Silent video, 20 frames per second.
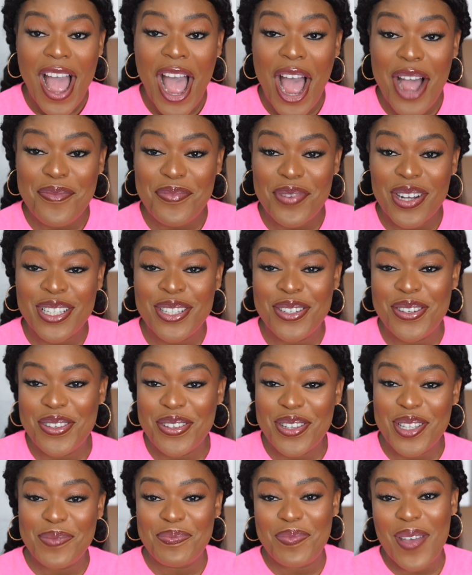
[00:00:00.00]
How much do
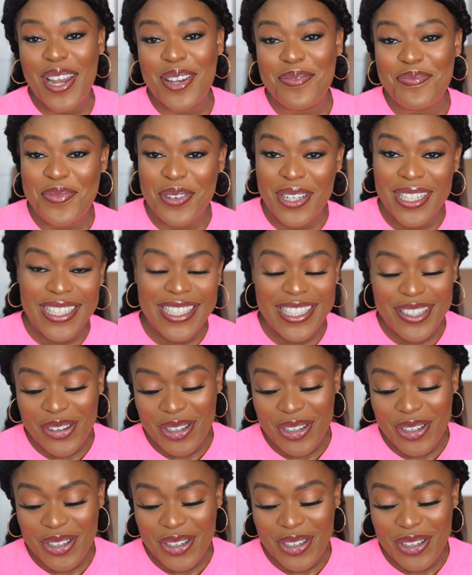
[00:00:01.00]
you spend monthly